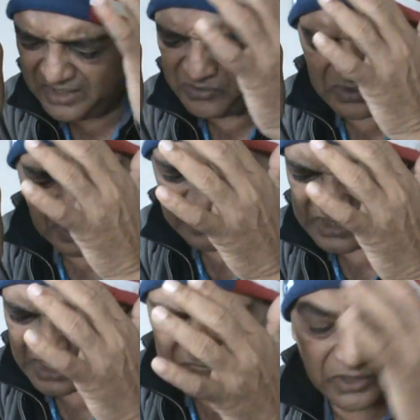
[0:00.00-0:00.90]
you not
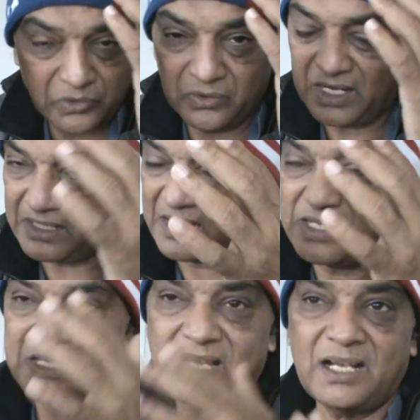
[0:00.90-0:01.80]
check, you not
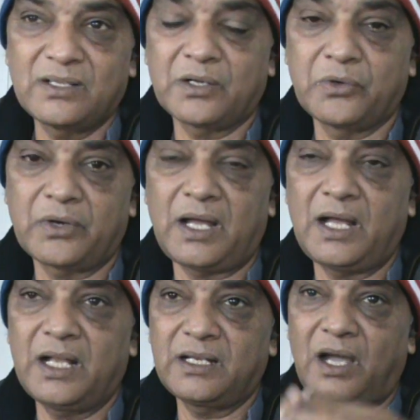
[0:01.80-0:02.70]
understand the
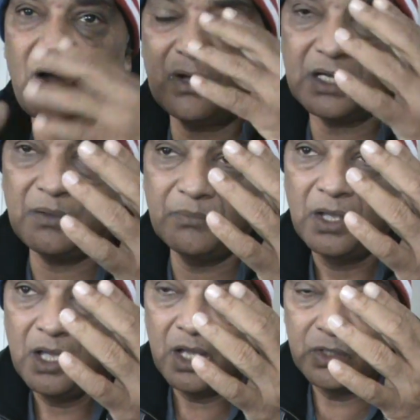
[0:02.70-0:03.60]
Quran. How come
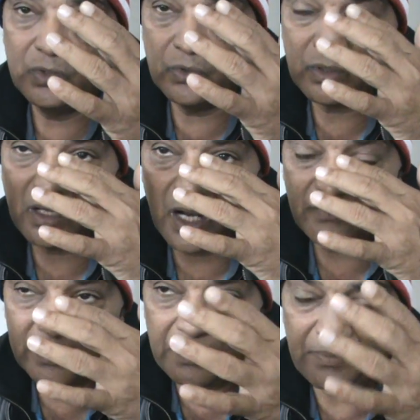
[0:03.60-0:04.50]
you
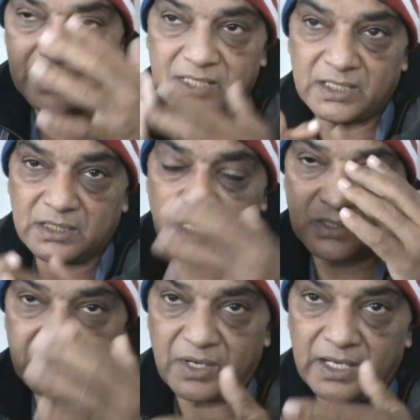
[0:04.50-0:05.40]
convey the message?
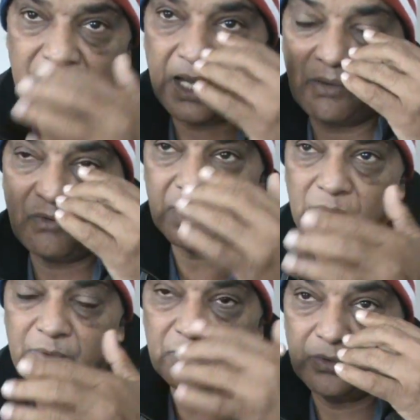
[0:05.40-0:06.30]
That's why I want to
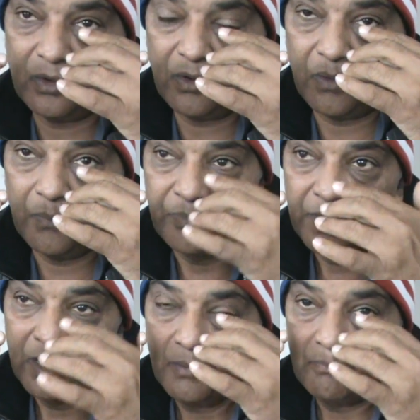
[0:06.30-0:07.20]
be, you know,
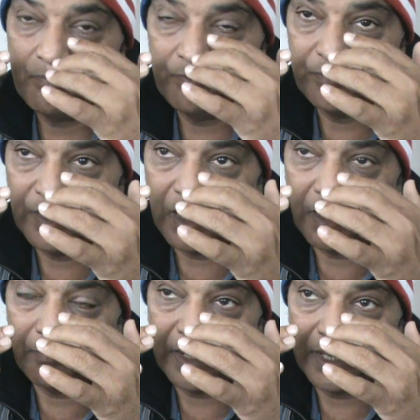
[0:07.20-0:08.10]

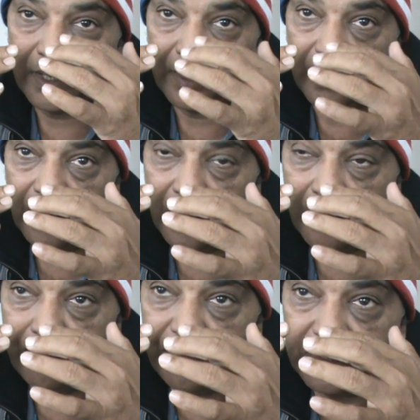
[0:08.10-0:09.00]

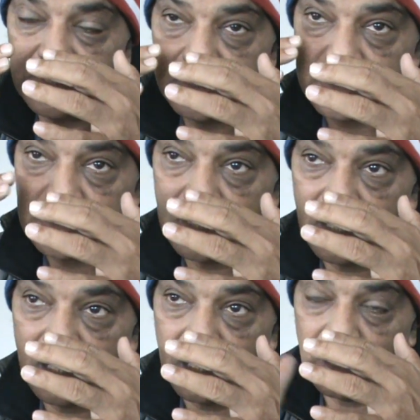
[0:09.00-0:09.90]
brothers,
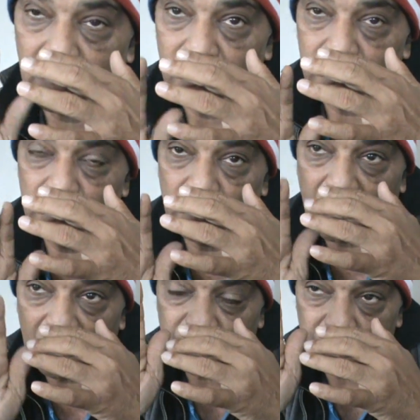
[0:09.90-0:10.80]
you
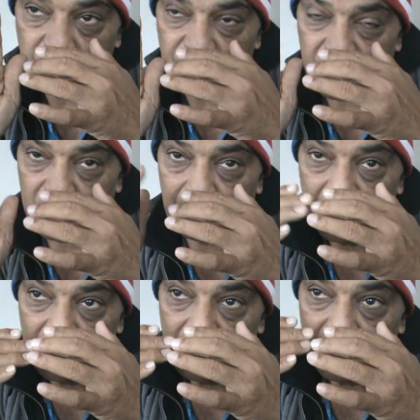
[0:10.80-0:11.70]
have to be wake up.
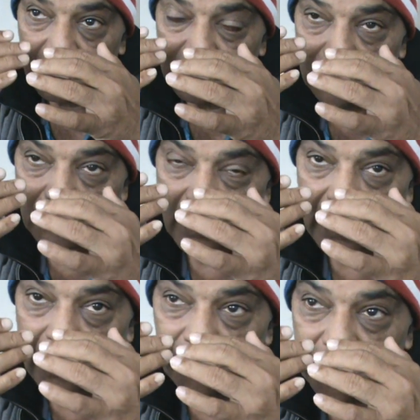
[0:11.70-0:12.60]
You know,
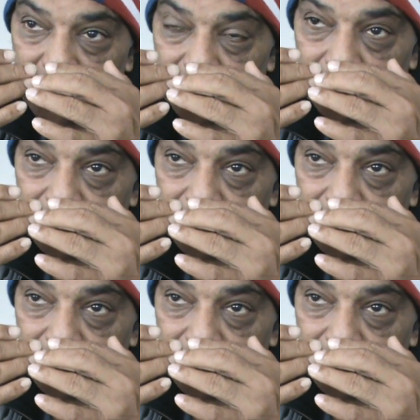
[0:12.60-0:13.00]
I am the